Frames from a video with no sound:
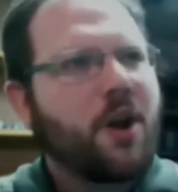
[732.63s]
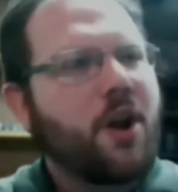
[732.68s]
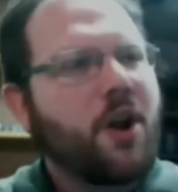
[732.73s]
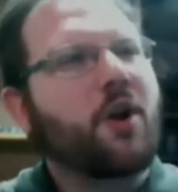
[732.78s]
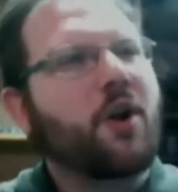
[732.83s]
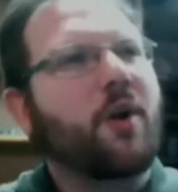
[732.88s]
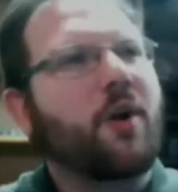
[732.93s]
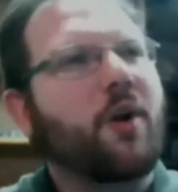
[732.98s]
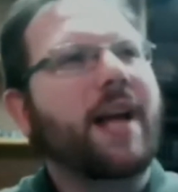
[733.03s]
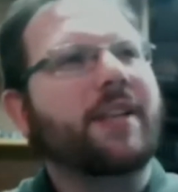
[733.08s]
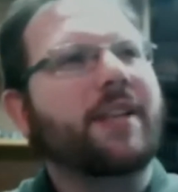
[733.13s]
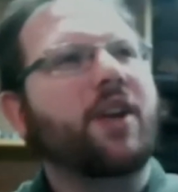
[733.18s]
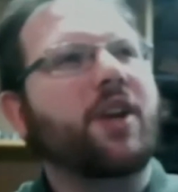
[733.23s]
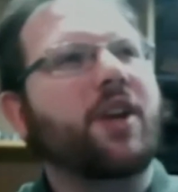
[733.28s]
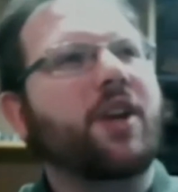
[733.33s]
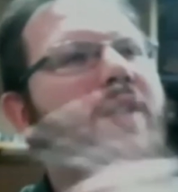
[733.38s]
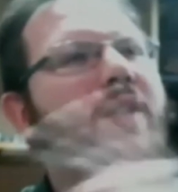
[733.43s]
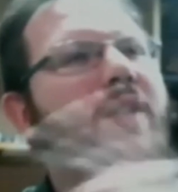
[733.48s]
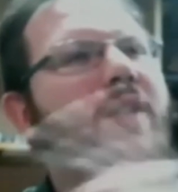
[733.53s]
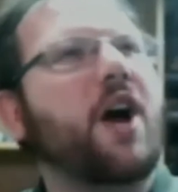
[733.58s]
No, it has
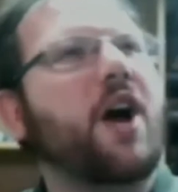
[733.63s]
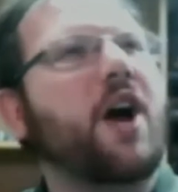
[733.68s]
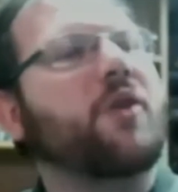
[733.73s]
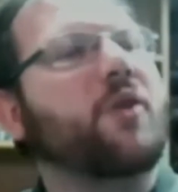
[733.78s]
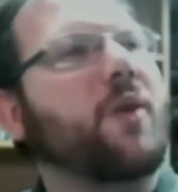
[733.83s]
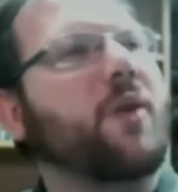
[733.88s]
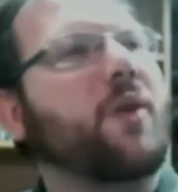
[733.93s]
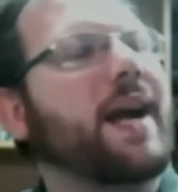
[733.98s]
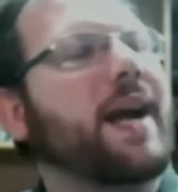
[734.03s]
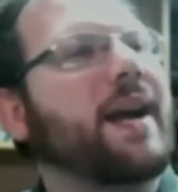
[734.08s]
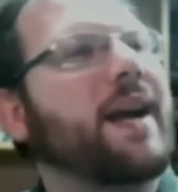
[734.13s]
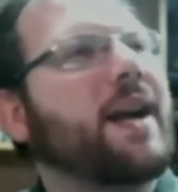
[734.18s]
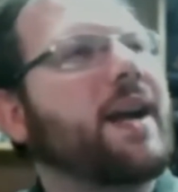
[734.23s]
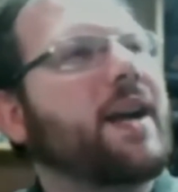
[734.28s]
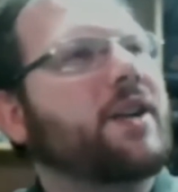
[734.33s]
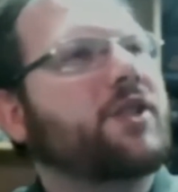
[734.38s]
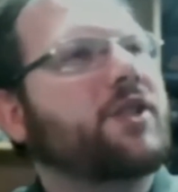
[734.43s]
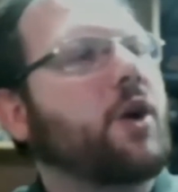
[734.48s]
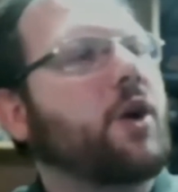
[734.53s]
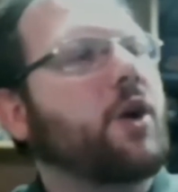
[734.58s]
to go the other way.
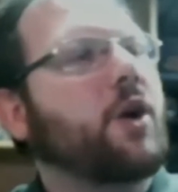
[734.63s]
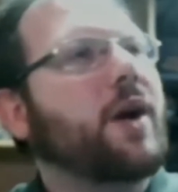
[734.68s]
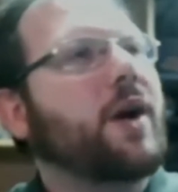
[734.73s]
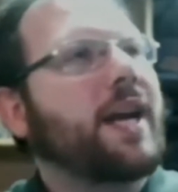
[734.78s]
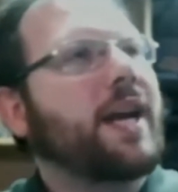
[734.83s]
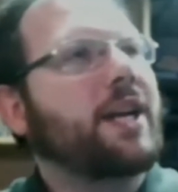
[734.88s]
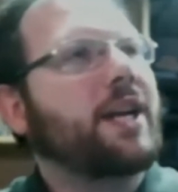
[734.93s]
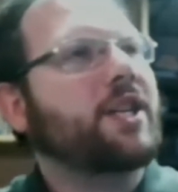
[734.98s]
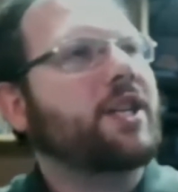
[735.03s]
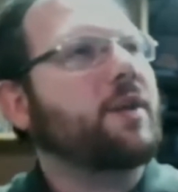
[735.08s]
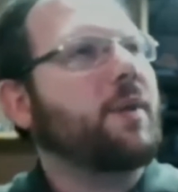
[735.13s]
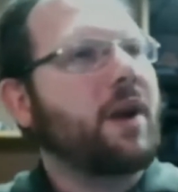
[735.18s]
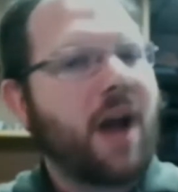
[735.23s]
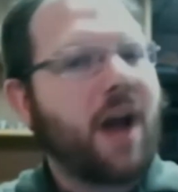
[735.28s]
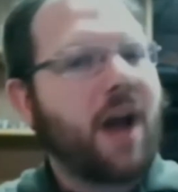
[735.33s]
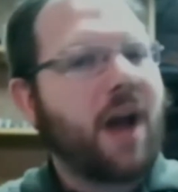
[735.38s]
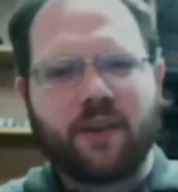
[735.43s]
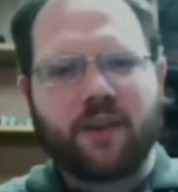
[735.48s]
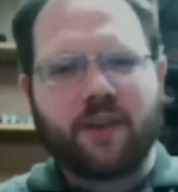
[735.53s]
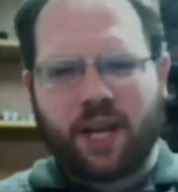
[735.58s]
So he's going
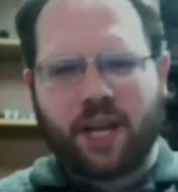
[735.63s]
to be